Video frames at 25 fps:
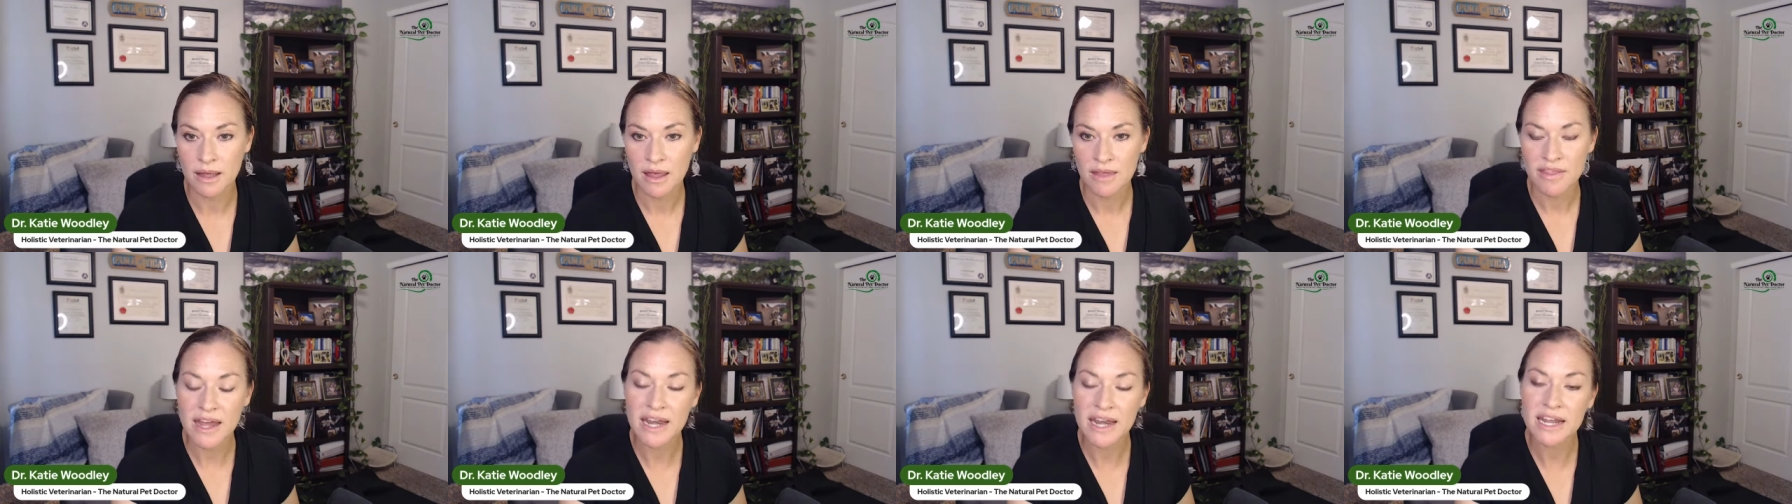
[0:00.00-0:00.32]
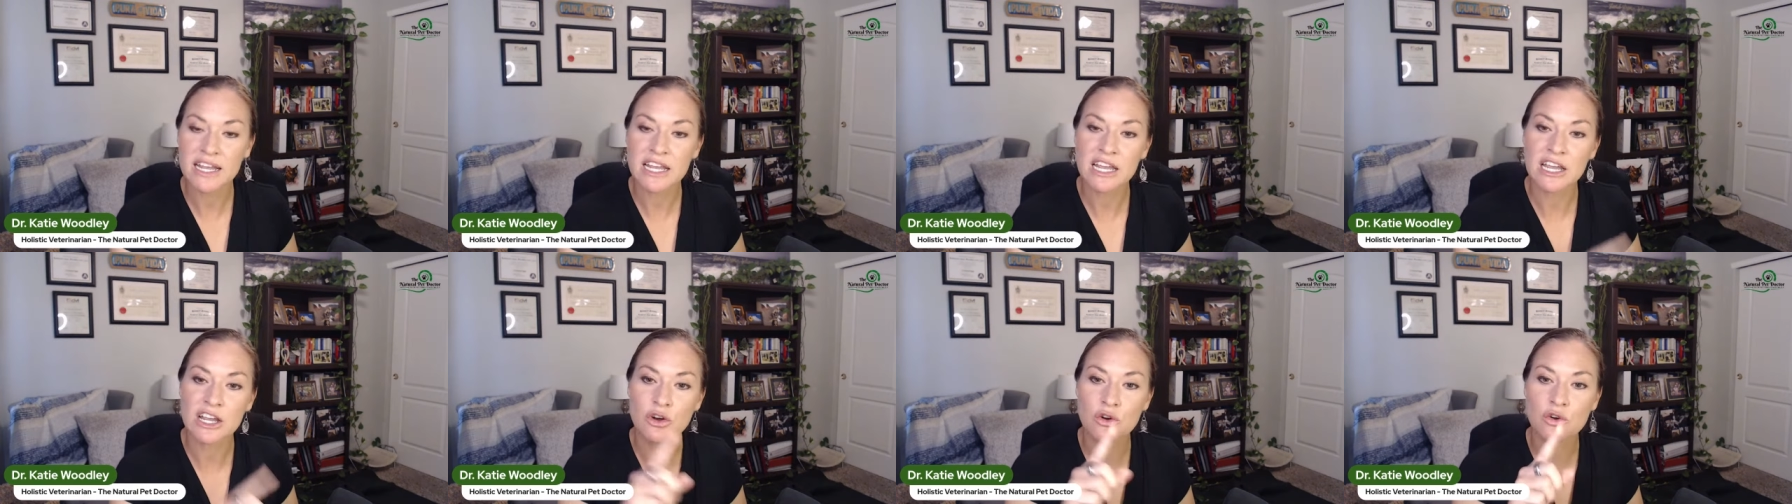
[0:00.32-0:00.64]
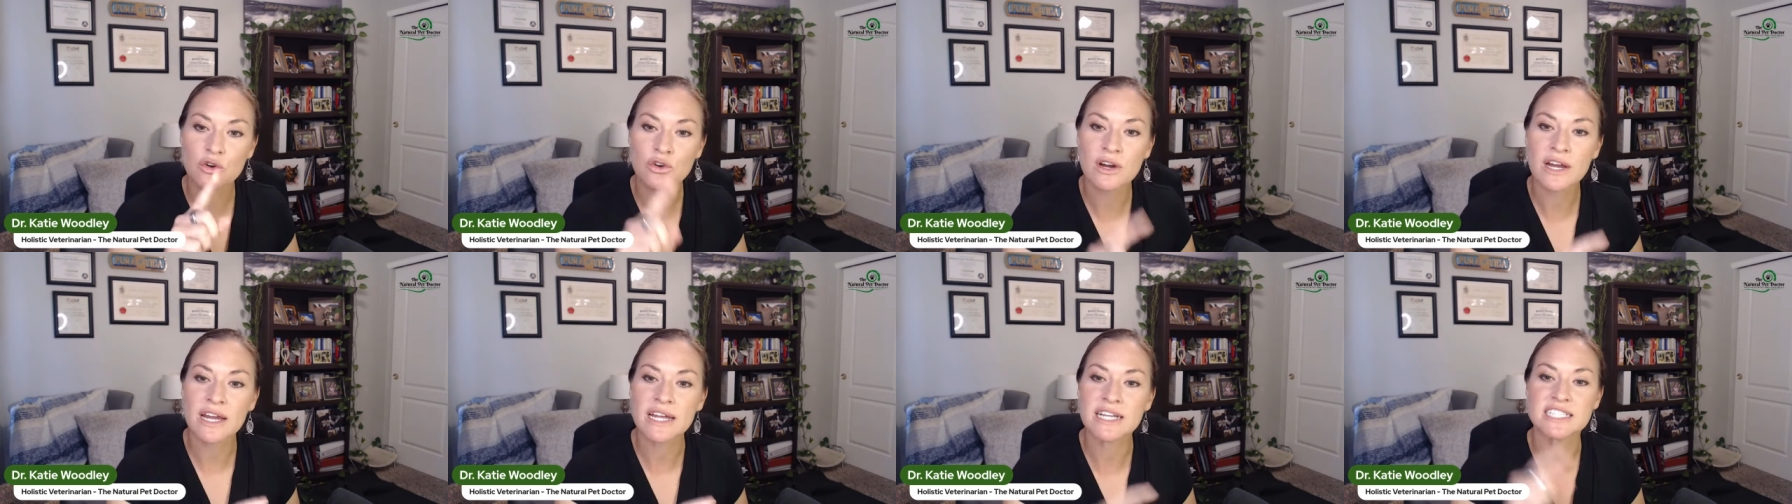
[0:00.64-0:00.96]
that it can
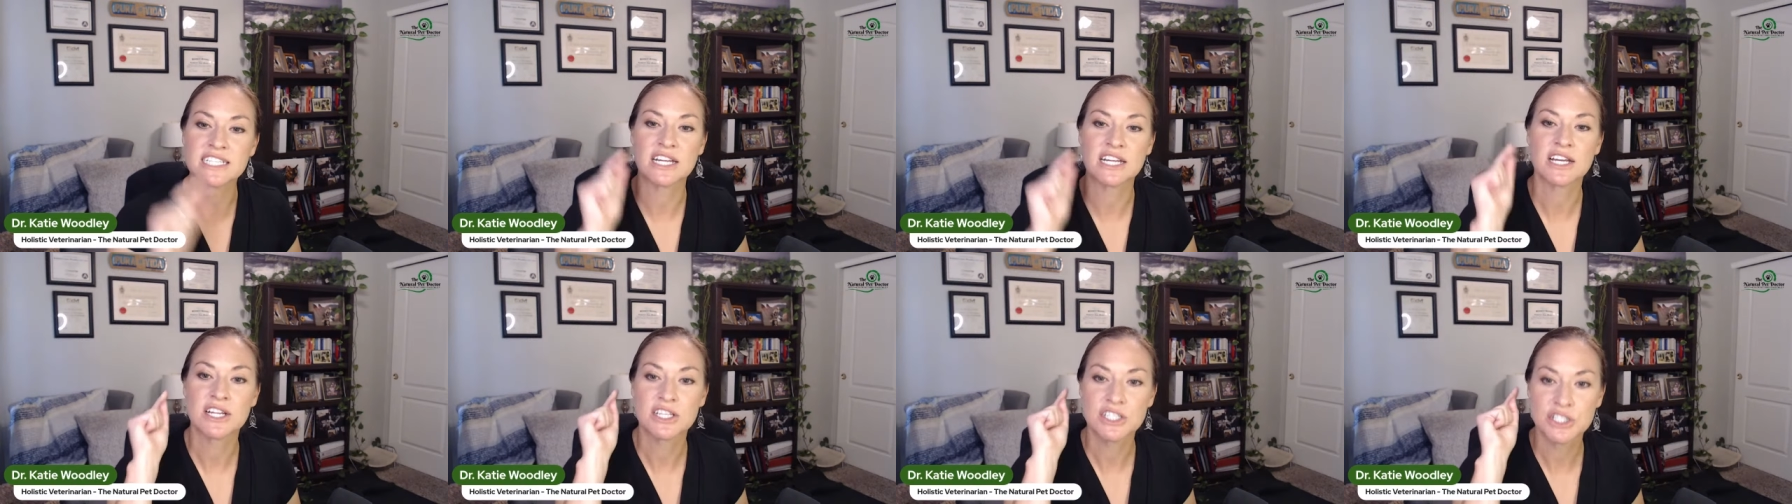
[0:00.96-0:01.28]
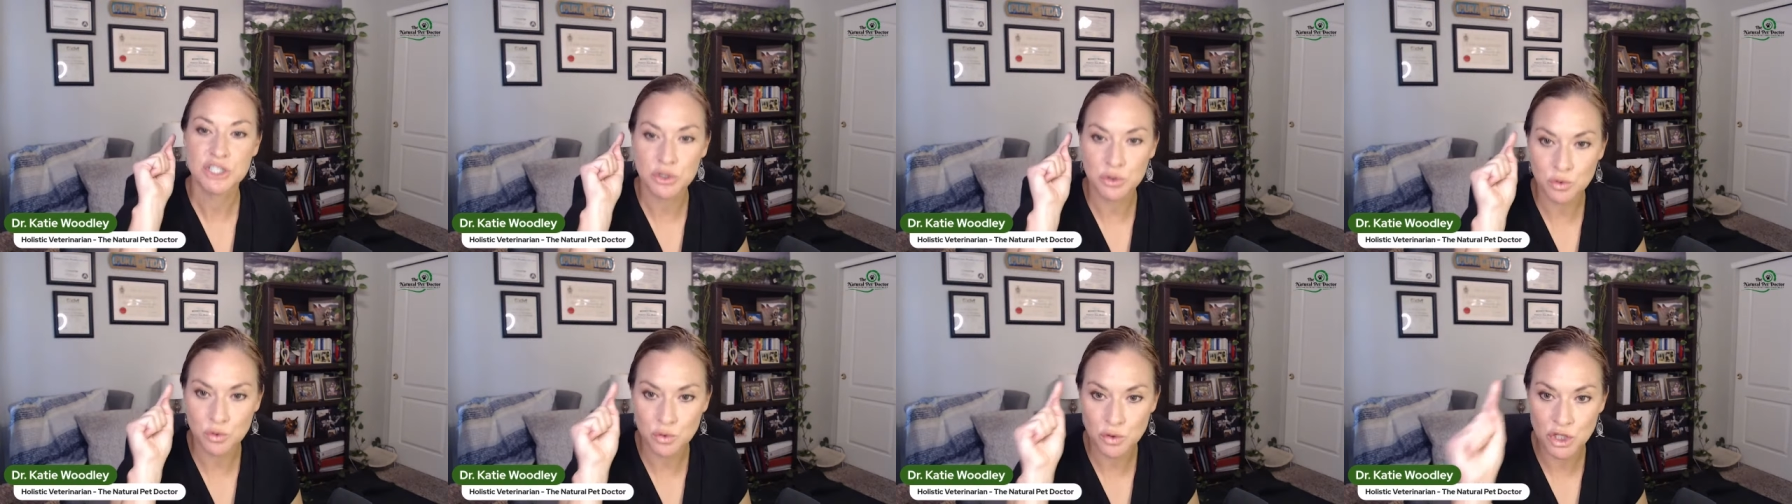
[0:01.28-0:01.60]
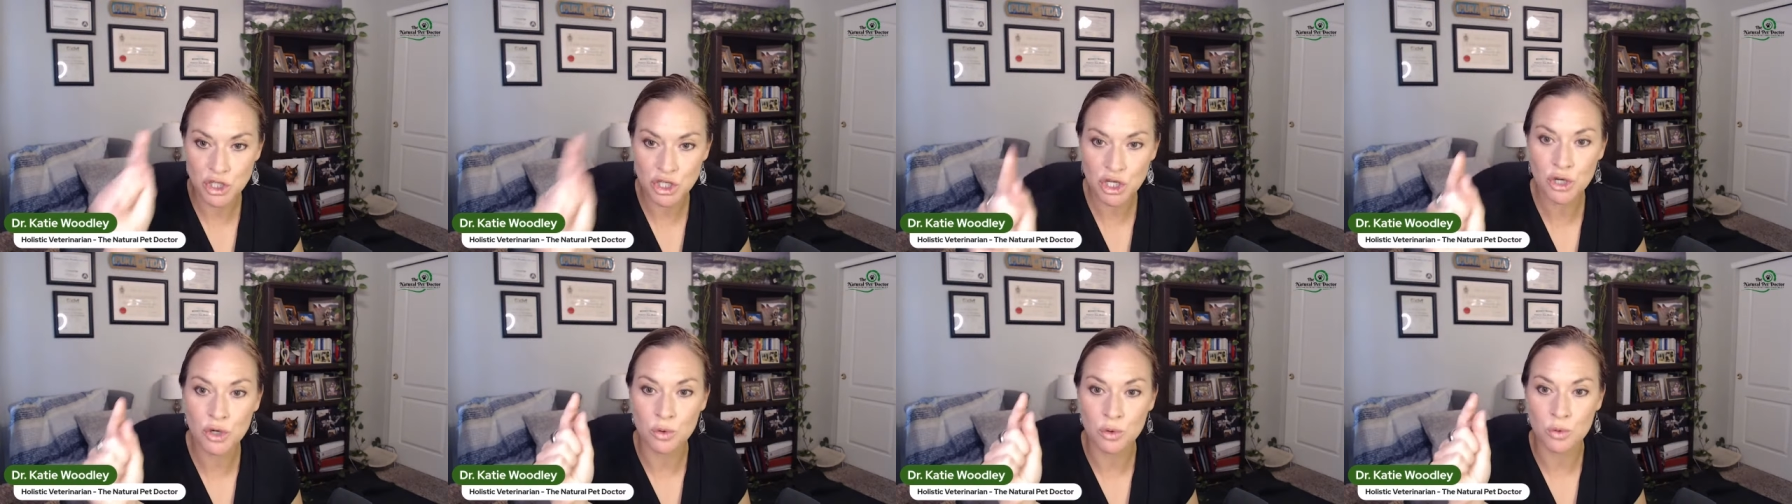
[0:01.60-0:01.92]
create to
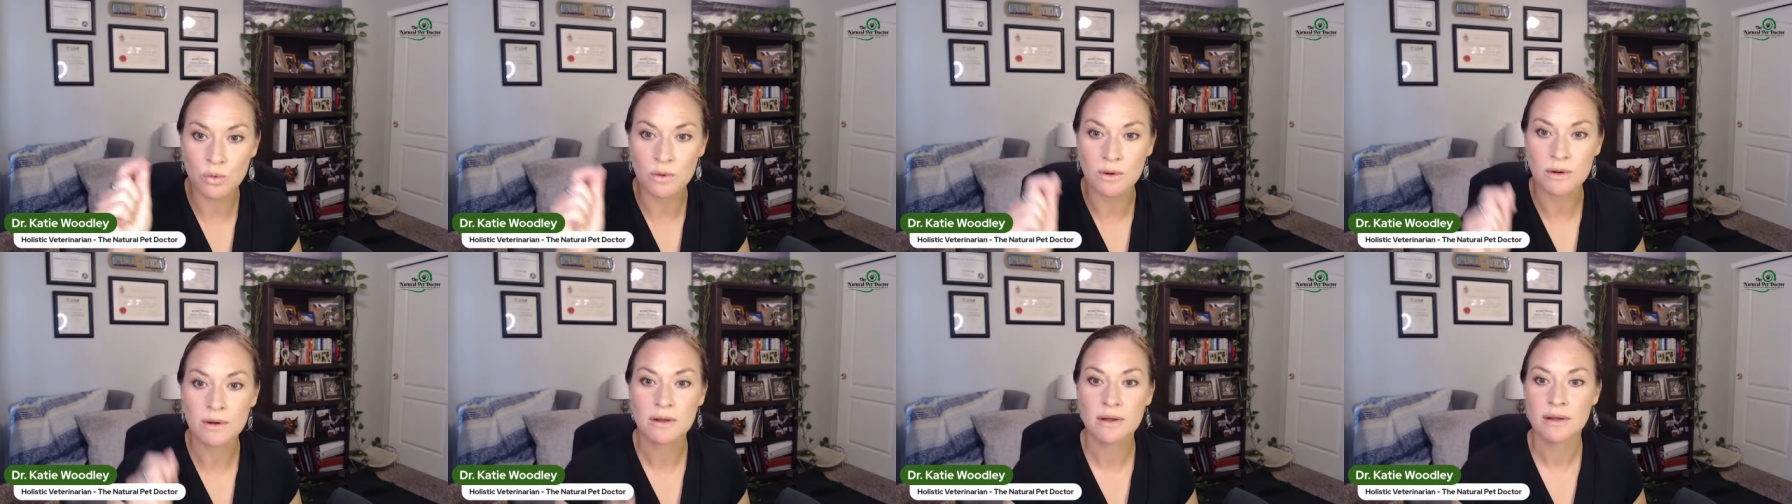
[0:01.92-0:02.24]
you.